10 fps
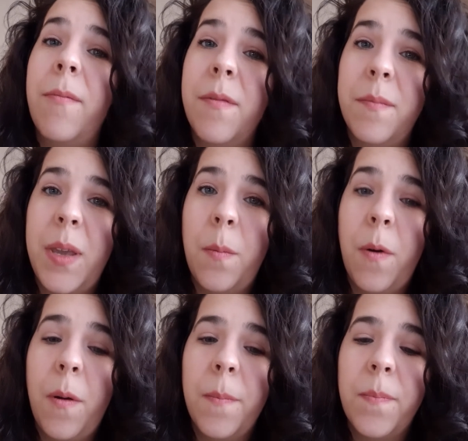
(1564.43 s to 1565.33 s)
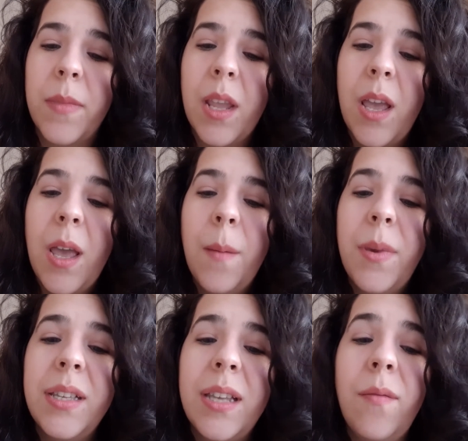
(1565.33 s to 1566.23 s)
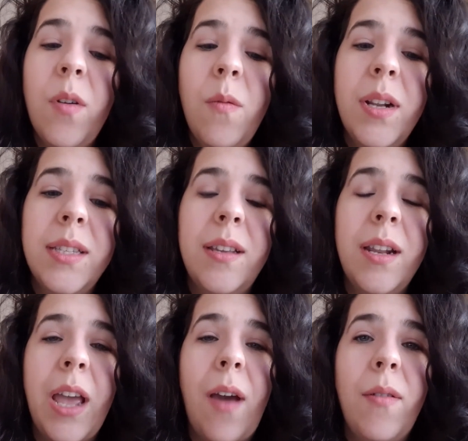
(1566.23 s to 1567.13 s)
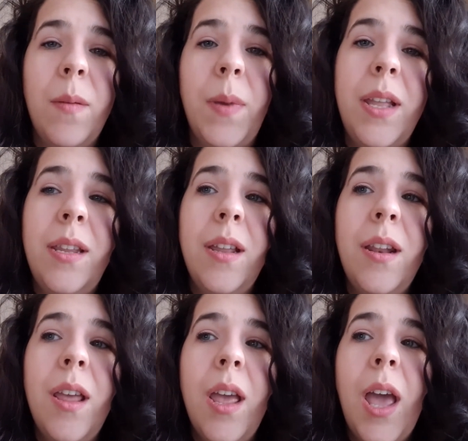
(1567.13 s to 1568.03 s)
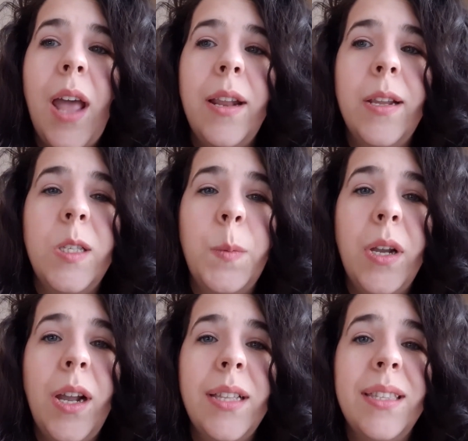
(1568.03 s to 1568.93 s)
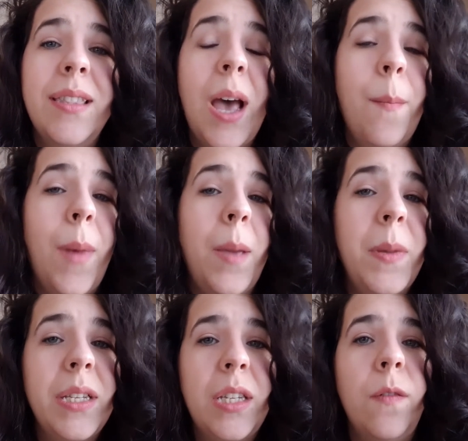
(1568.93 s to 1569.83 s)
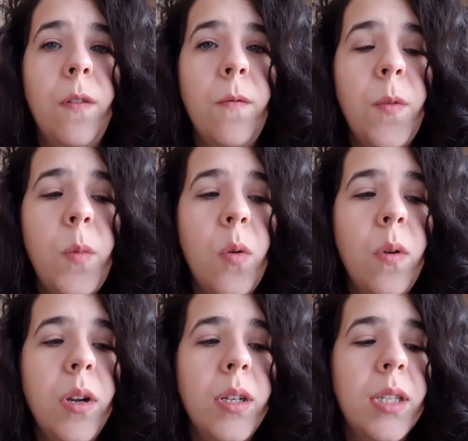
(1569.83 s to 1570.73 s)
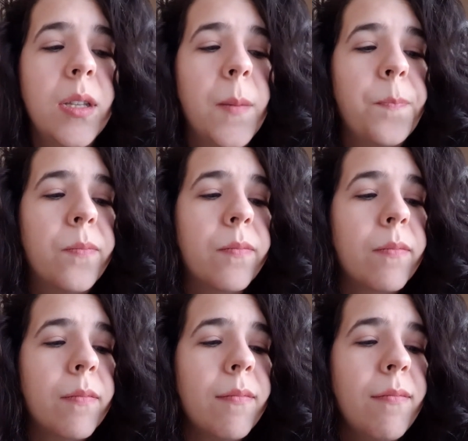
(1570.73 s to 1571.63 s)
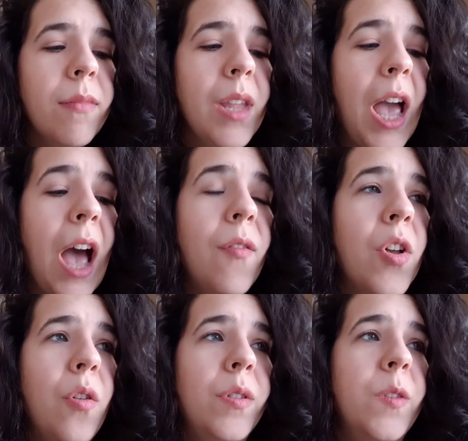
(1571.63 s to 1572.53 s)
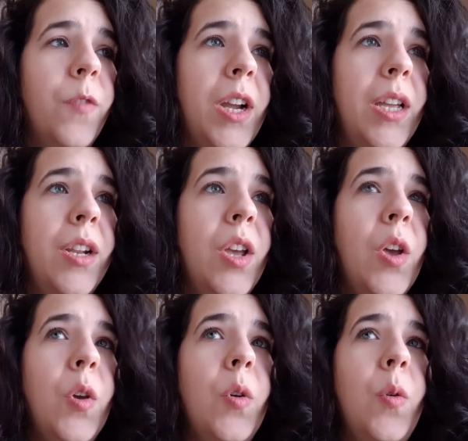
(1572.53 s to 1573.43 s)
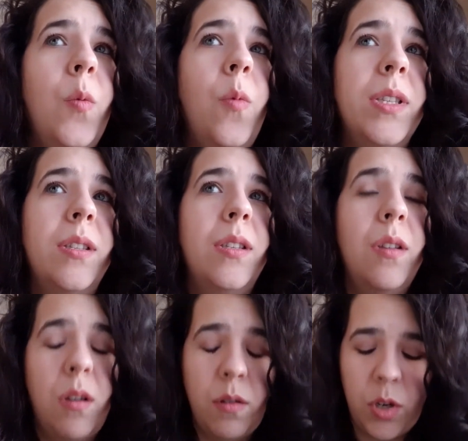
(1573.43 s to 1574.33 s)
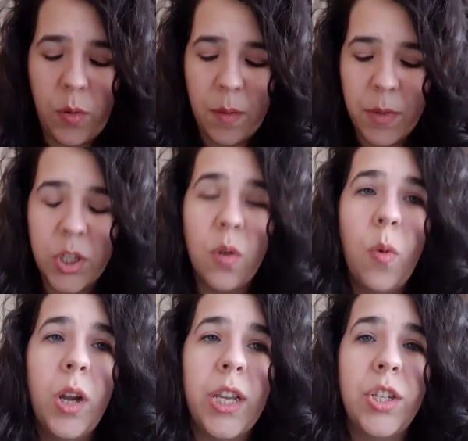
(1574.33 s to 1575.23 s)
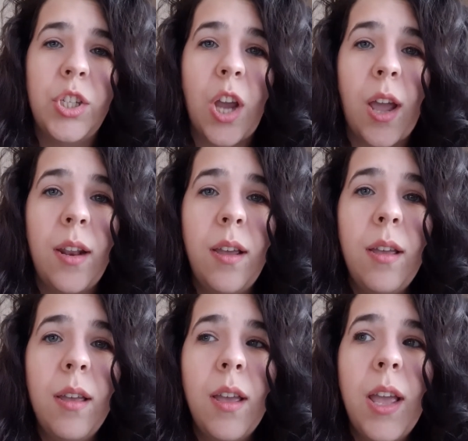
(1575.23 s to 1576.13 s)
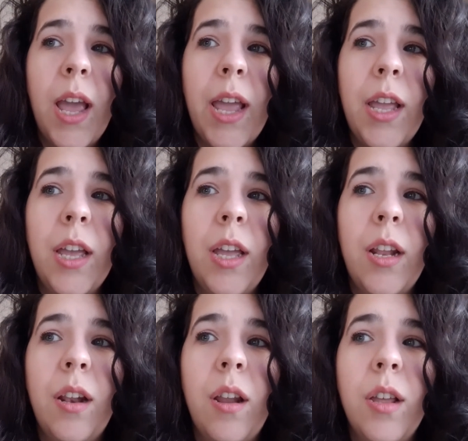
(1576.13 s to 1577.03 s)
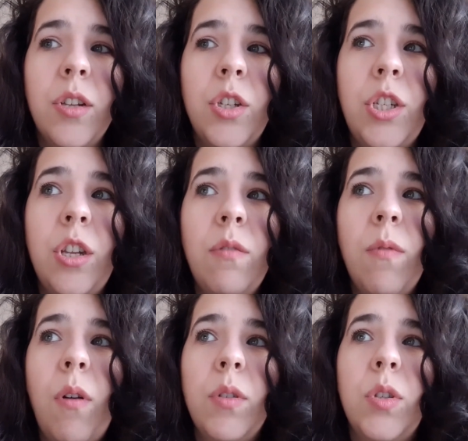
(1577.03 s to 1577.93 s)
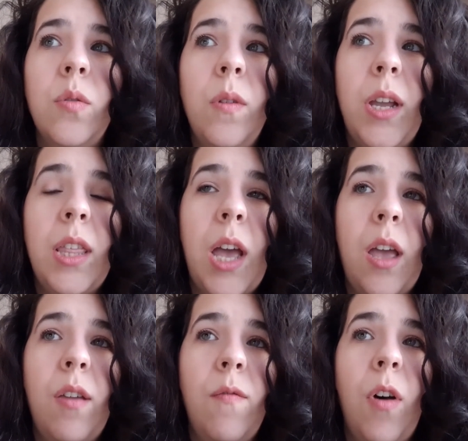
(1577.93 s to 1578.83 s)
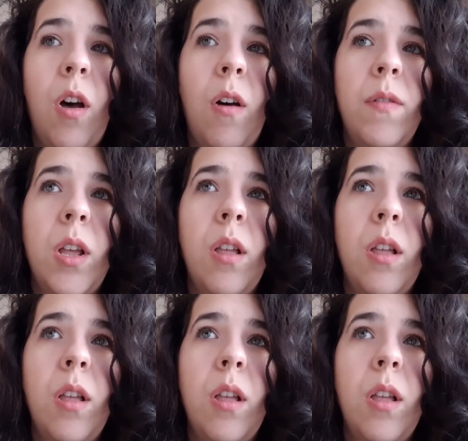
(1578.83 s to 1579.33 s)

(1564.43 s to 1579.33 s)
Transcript: from people, because everyone is going to have an opinion and an experience that might be different from yours. I have a close friend who was doing mission work in China, and she wrote a story that involved,